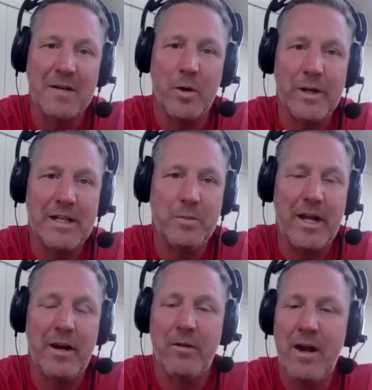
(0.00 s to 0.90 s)
but we did
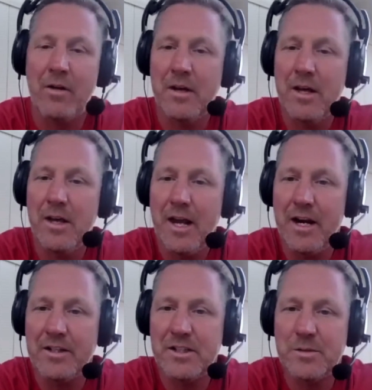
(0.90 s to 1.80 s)
play around.
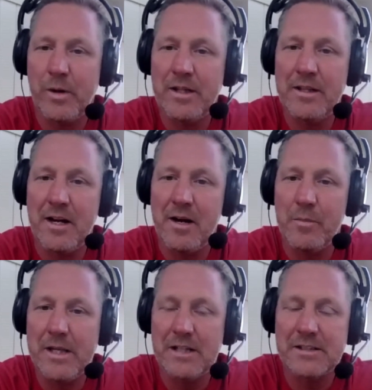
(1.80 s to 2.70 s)
And I just bring that up
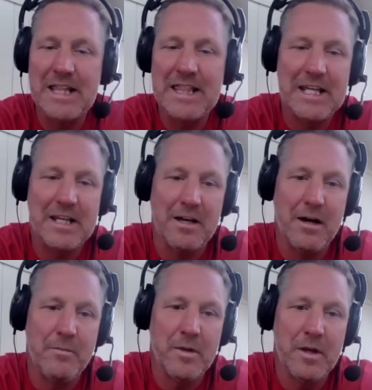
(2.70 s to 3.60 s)
because I think
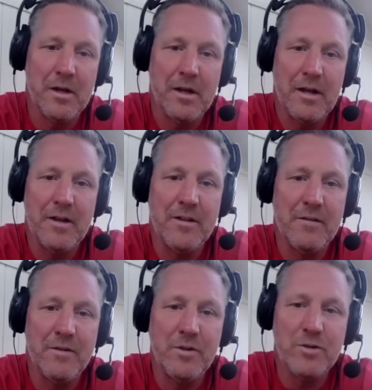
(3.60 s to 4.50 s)
um,
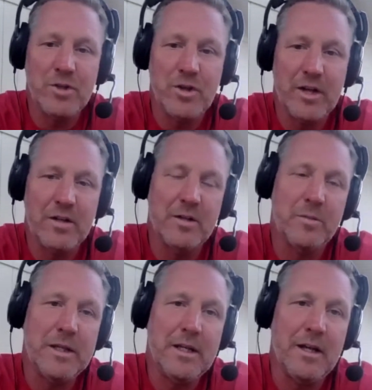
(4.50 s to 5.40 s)
in the future it could
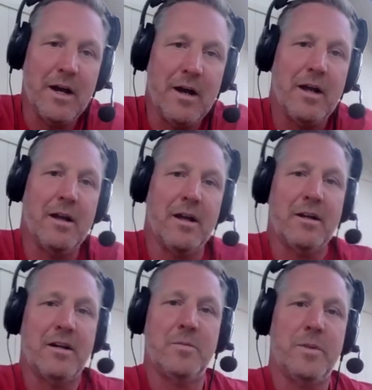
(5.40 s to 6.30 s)
be a, uh, it
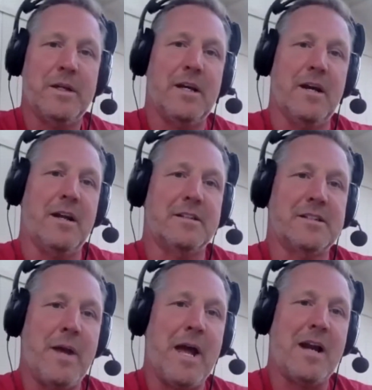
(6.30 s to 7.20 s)
could be a, uh,
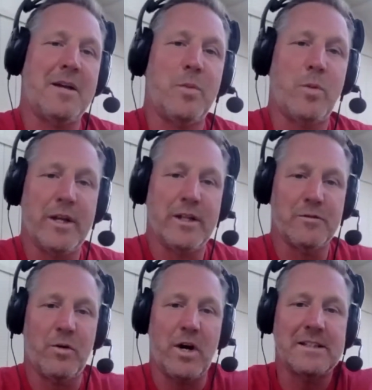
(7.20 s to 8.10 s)
some added points
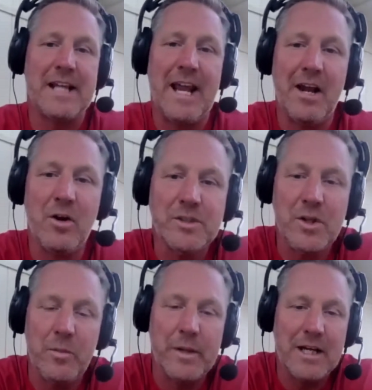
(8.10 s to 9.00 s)
for us, and
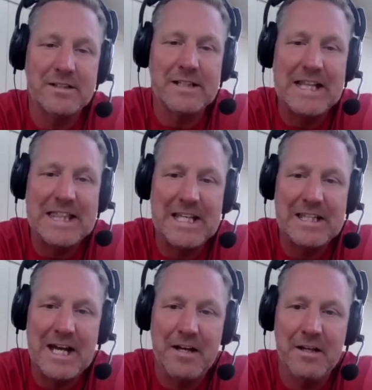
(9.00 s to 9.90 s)
also because I
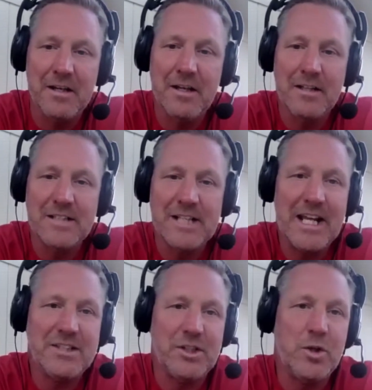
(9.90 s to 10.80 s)
think that
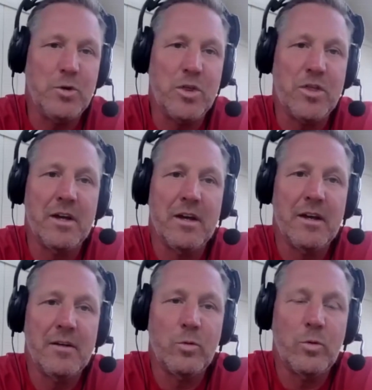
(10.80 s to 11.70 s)
today's youth
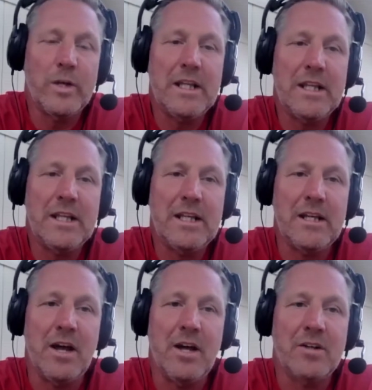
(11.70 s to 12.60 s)

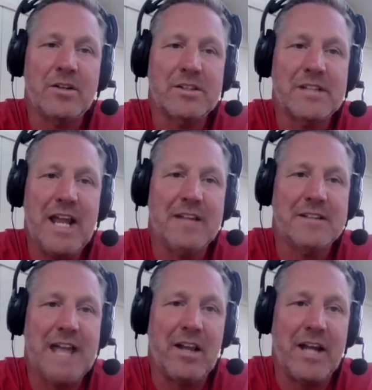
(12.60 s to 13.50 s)
really understand
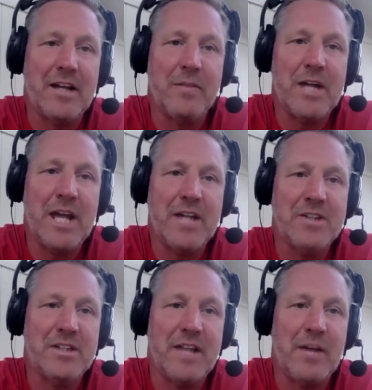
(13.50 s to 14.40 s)
satellite
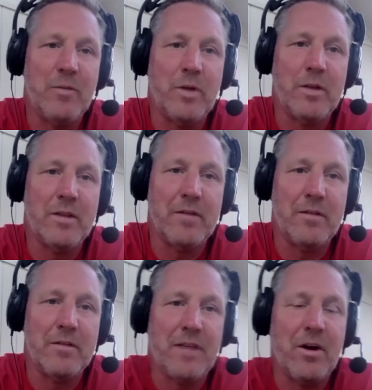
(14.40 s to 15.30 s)
communication. They, re- they
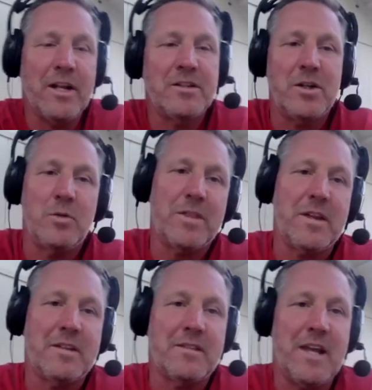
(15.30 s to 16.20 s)
they're in tune with
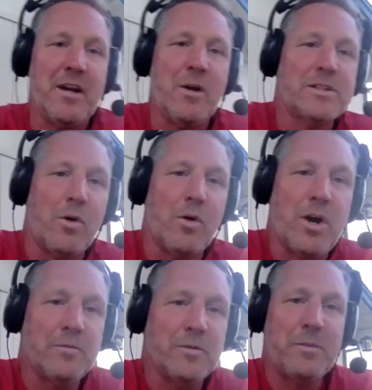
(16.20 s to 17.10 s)
it. They know what's going
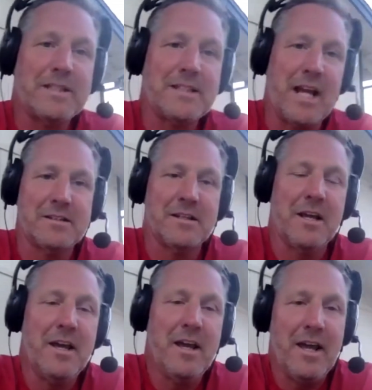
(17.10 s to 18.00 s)
on with SpaceX.
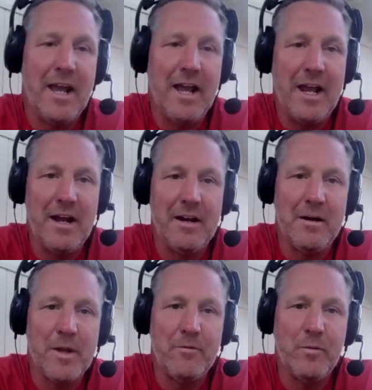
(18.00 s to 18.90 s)
And
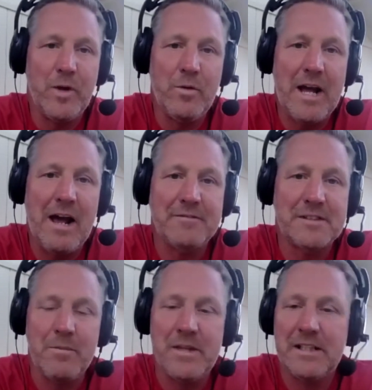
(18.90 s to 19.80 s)
um, if we were to have
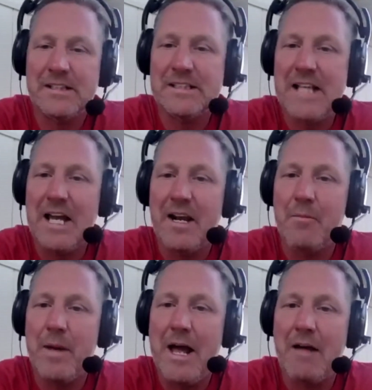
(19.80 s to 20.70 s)
something set
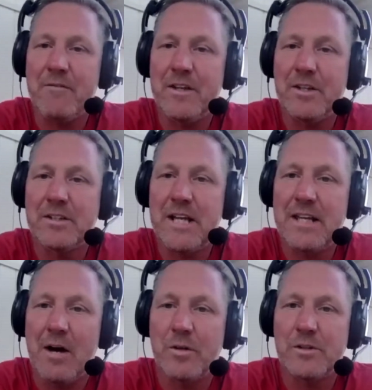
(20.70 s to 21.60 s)
up at Field Day
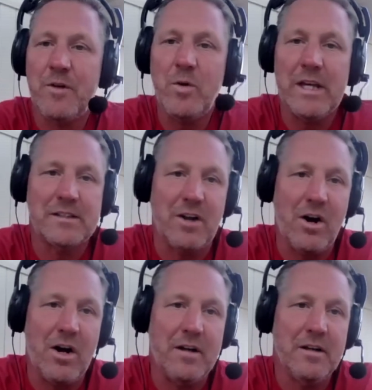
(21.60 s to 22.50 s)
that was focused
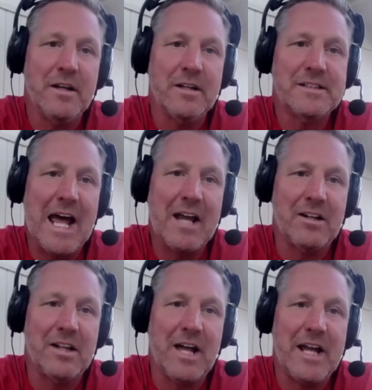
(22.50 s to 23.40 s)
on
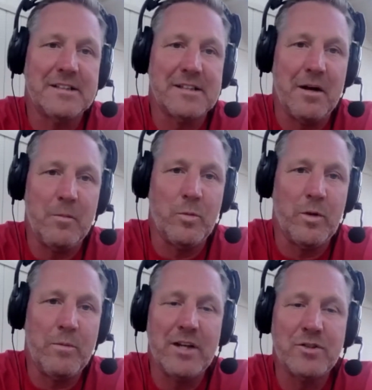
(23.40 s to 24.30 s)
satellites, um,
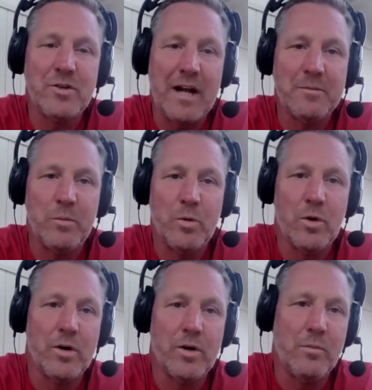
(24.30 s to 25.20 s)
we might attract
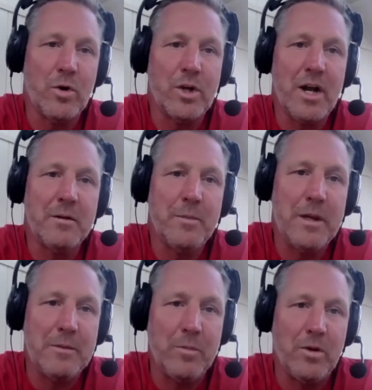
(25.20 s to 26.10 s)
more more young
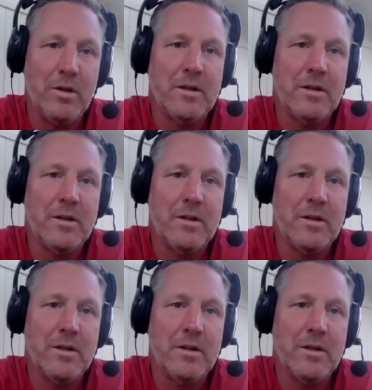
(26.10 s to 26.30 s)
people.